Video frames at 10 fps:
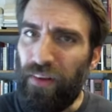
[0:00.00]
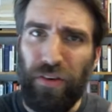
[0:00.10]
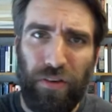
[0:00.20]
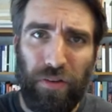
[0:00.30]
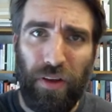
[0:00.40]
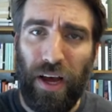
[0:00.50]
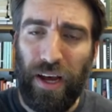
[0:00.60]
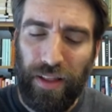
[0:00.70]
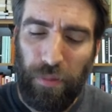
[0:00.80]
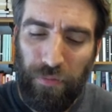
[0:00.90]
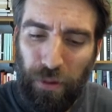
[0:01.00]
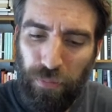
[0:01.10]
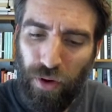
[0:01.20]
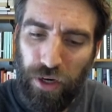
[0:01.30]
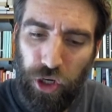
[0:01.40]
just uh, the, the
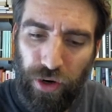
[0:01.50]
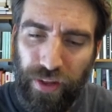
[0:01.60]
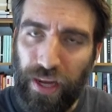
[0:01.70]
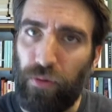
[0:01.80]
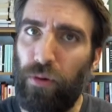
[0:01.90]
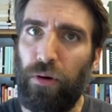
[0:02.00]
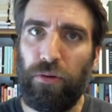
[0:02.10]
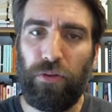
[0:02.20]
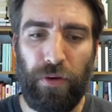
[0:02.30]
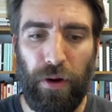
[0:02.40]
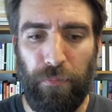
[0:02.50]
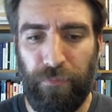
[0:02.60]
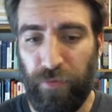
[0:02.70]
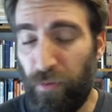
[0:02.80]
pressure that arose from,